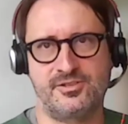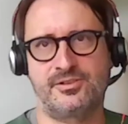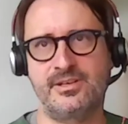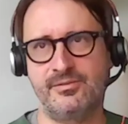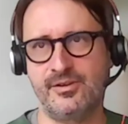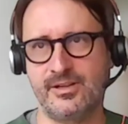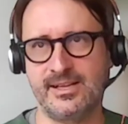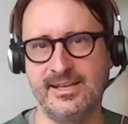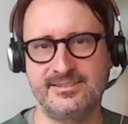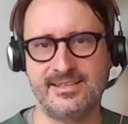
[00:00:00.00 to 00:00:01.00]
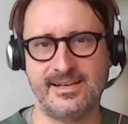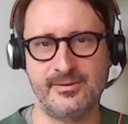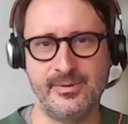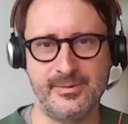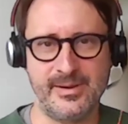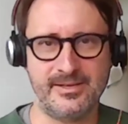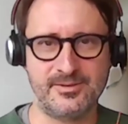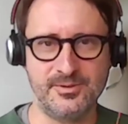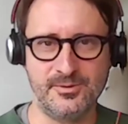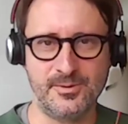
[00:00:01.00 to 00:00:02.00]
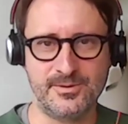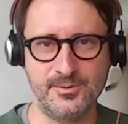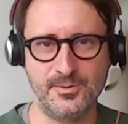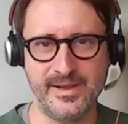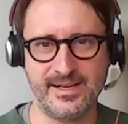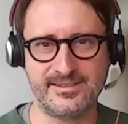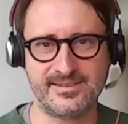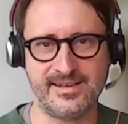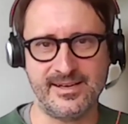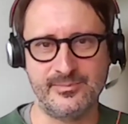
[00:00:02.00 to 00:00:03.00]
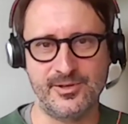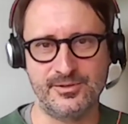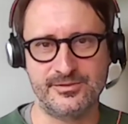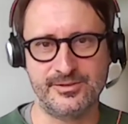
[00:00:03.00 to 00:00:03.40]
just give you at least like maybe a two weeks time. No, so